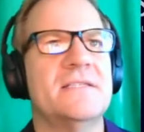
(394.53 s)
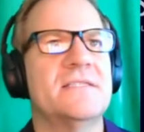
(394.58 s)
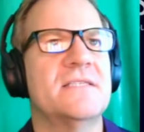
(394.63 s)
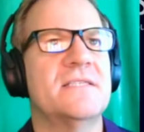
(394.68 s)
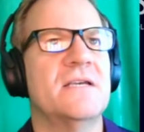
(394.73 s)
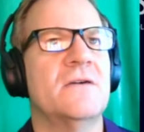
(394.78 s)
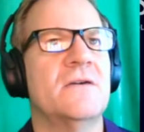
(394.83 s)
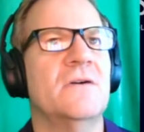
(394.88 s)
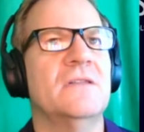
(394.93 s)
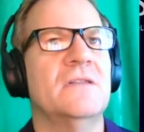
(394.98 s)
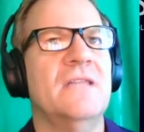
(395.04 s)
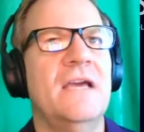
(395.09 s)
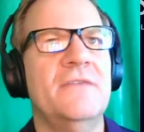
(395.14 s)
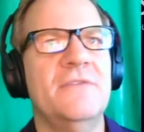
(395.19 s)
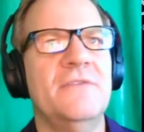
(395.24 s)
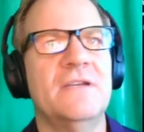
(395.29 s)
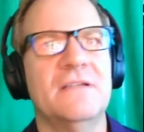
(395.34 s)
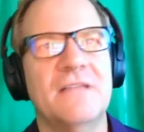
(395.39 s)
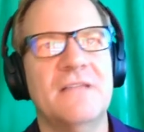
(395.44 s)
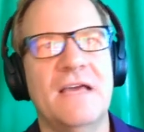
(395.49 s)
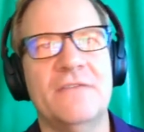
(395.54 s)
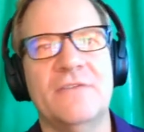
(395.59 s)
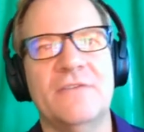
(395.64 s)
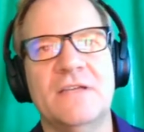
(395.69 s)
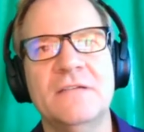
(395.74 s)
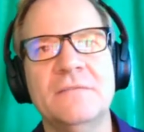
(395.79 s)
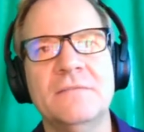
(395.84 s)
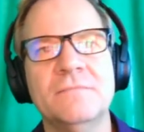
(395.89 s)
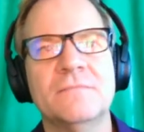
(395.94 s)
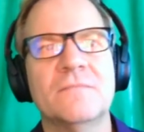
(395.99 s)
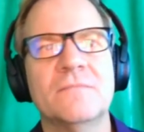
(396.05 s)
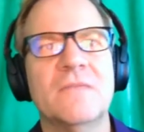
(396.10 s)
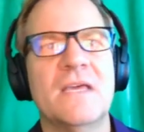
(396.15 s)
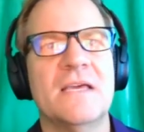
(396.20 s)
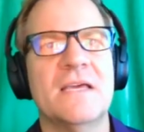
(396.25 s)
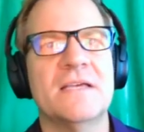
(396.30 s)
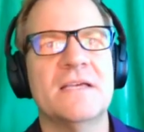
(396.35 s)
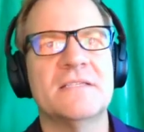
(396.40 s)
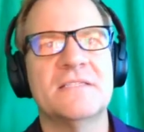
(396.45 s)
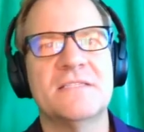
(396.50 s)
So 11/11
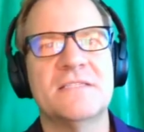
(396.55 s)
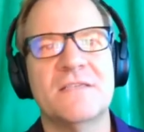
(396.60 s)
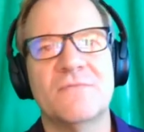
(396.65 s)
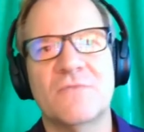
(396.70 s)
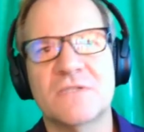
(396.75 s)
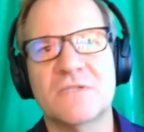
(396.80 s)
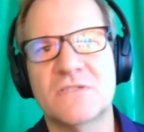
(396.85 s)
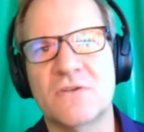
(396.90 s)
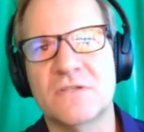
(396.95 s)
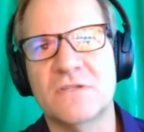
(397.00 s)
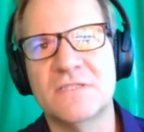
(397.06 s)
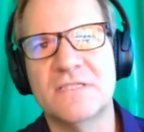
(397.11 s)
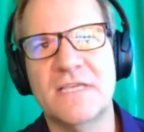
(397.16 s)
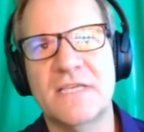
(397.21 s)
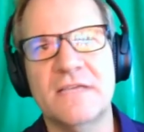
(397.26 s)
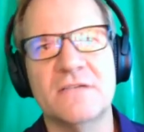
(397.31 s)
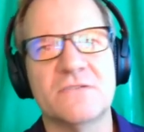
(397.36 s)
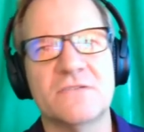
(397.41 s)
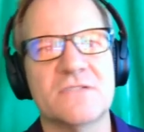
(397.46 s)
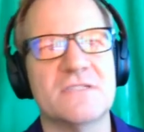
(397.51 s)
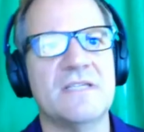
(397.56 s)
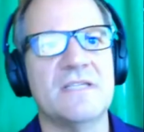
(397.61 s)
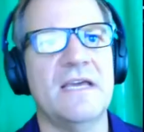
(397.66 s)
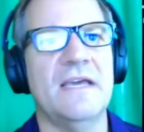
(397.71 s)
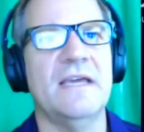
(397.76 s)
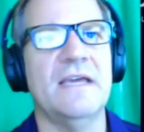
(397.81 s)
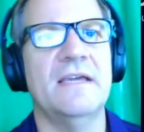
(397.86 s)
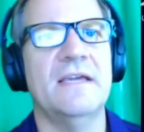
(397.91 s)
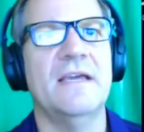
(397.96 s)
is what's called Singles Day,